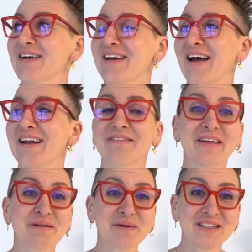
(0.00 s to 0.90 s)
And
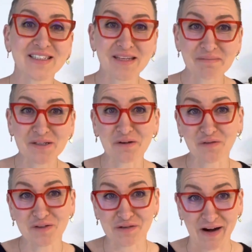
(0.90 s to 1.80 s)
then we did a bit
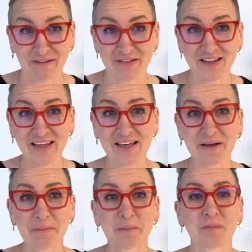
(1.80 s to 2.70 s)
of traveling,
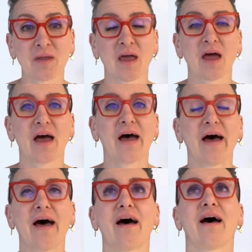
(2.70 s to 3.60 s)

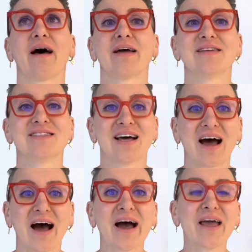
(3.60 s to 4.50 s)
and
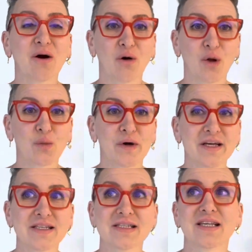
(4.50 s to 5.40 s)
I
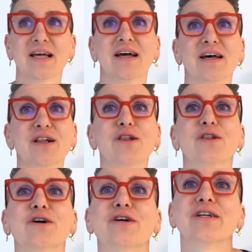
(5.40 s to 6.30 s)
always
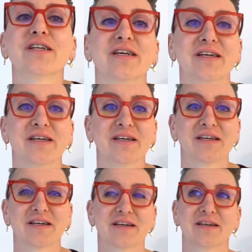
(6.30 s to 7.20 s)
learn
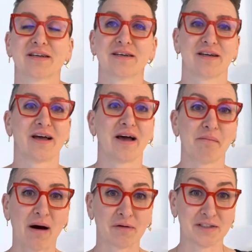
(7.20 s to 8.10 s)

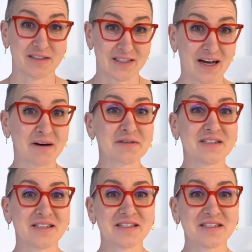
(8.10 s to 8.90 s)
about towns and